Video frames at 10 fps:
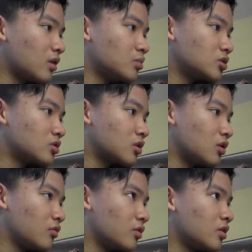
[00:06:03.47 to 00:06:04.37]
I'm just gonna
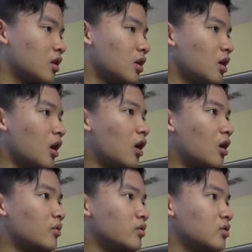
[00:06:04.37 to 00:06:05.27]
close it.
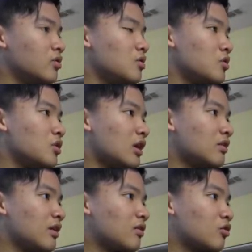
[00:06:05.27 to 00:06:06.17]
You
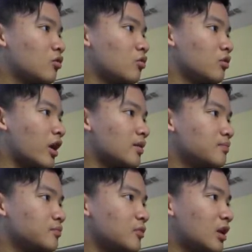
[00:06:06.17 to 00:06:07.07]
get these cool,
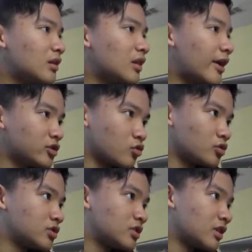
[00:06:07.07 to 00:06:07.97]
like, these light
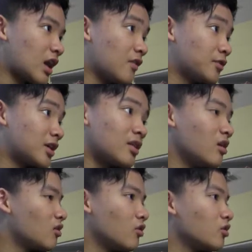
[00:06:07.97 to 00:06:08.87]
sources in the cave, which I
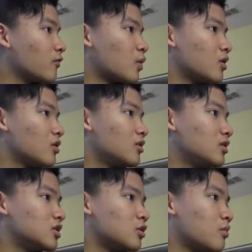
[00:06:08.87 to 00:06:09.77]
think is also a pretty good
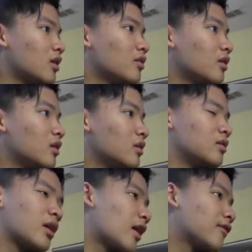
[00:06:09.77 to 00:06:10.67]
addition. Makes
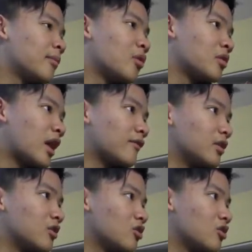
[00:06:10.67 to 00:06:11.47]
a cave more lively.